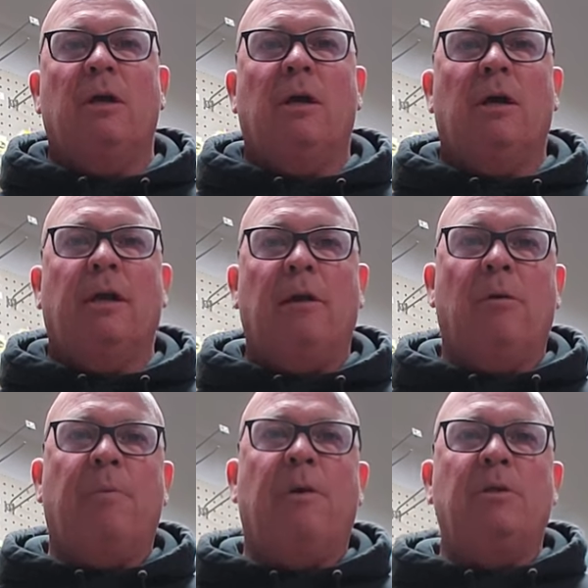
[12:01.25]

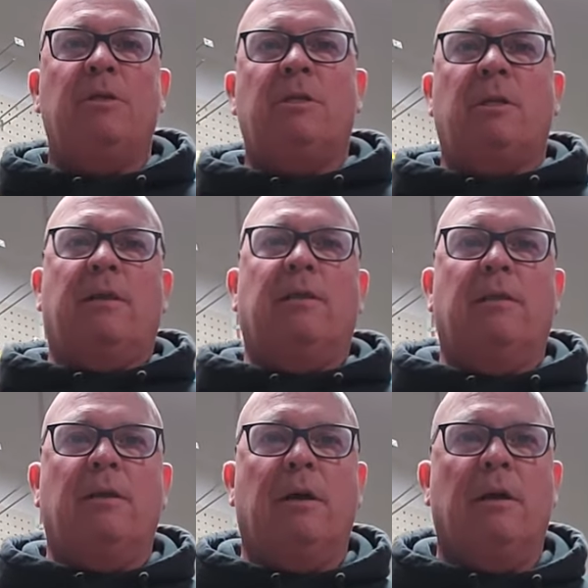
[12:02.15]
yellow perch,
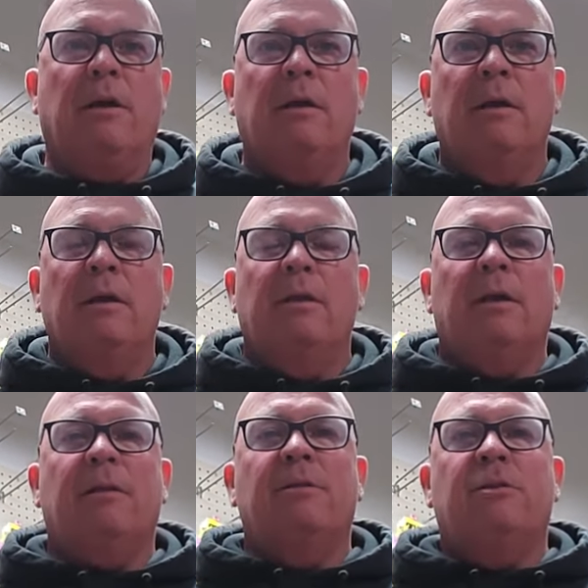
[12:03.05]

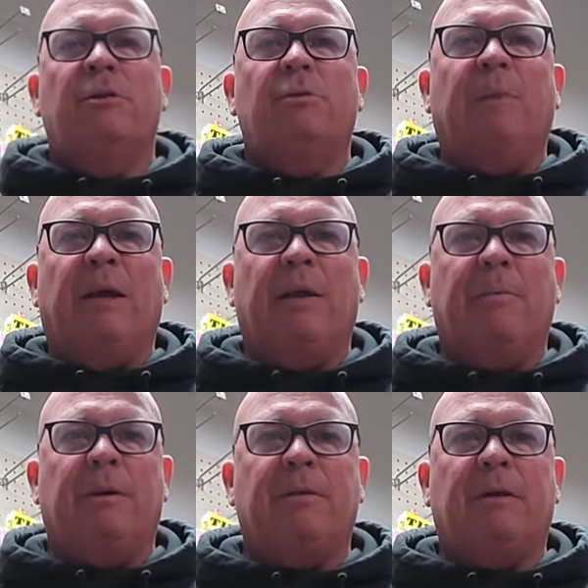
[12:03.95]
nothing too big,
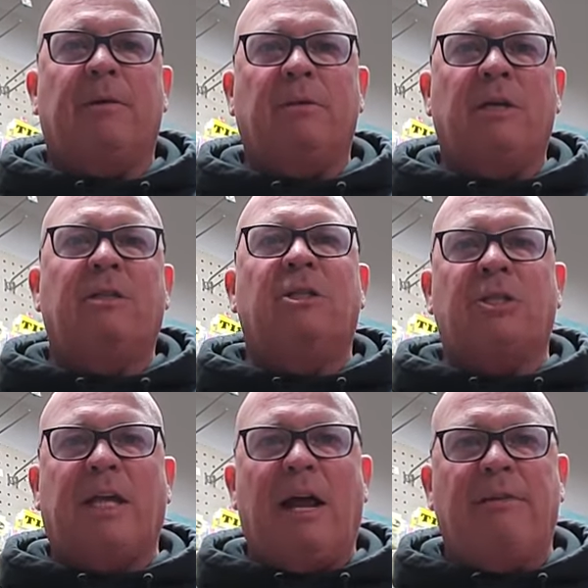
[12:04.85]
but it was nice to
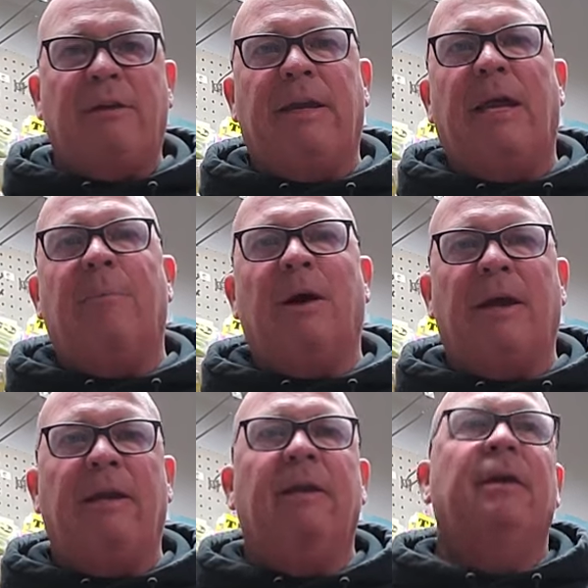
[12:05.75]
just get out there and get a
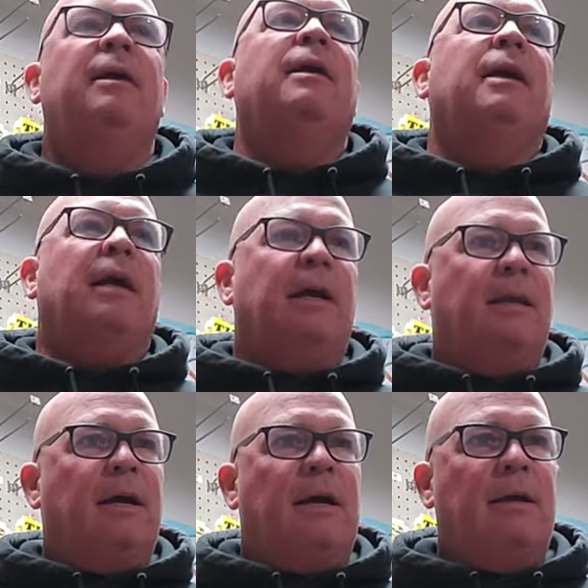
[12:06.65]
bite
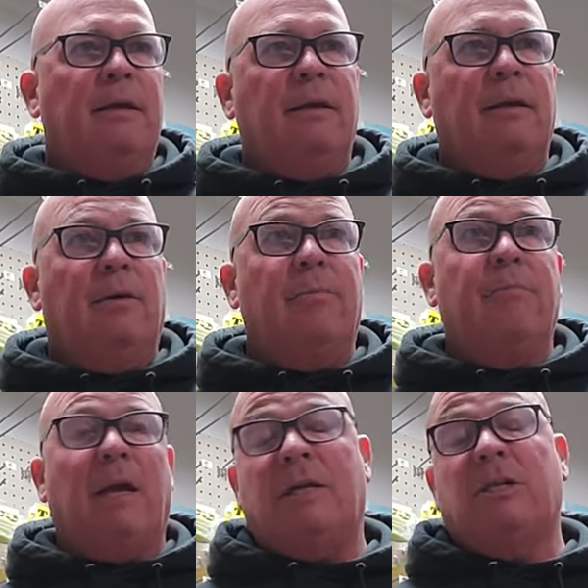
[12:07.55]
and, you
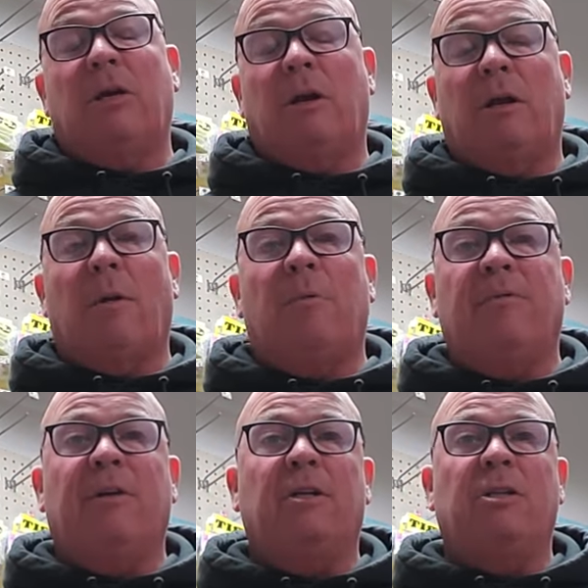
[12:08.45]
know, actually caught a couple
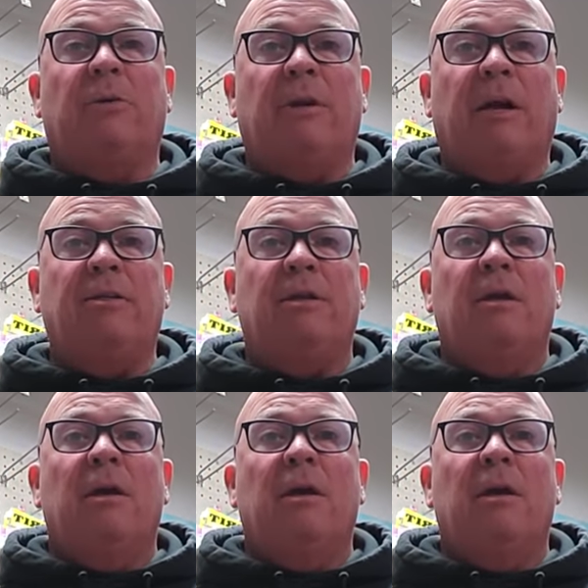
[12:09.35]
of fish. They were nice.